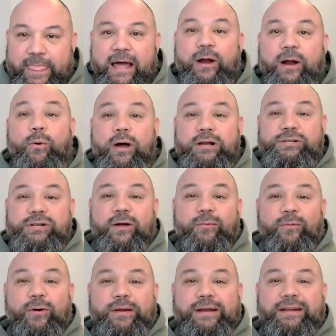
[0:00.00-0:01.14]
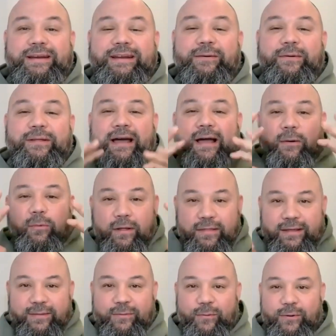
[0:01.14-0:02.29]
I don't want Jon Ruby to deal with it. I want
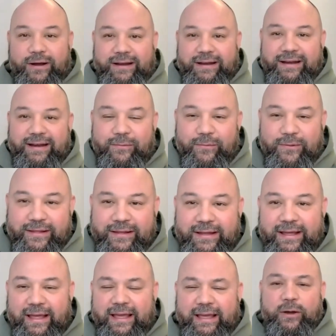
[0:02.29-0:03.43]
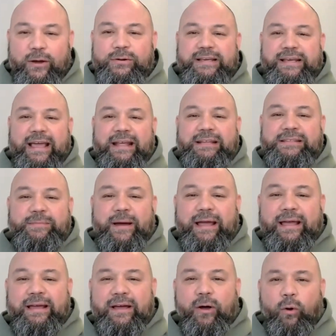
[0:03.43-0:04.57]
the authority to deal with it. It goes against
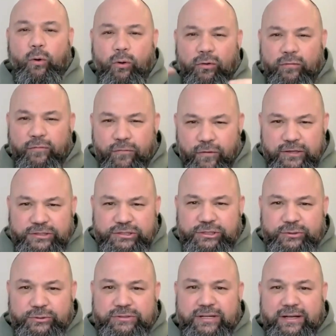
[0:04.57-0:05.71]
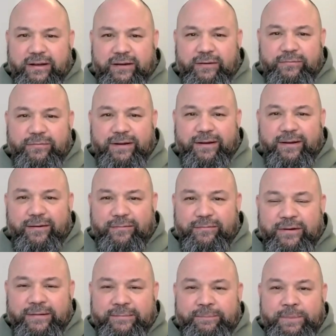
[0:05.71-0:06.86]
my old virtues of
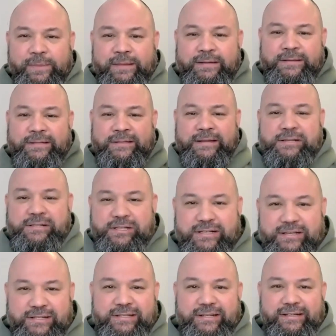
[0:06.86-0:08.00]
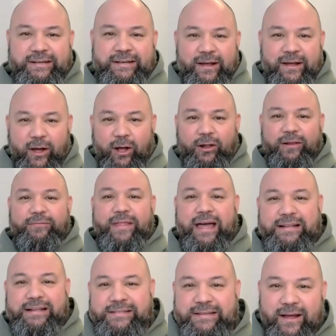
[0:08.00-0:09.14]
of snitches and all of
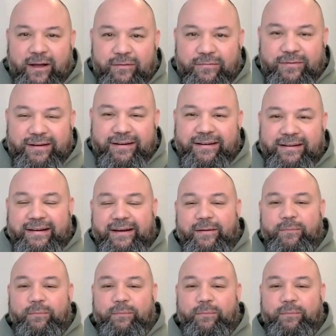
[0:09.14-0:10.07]
that stuff and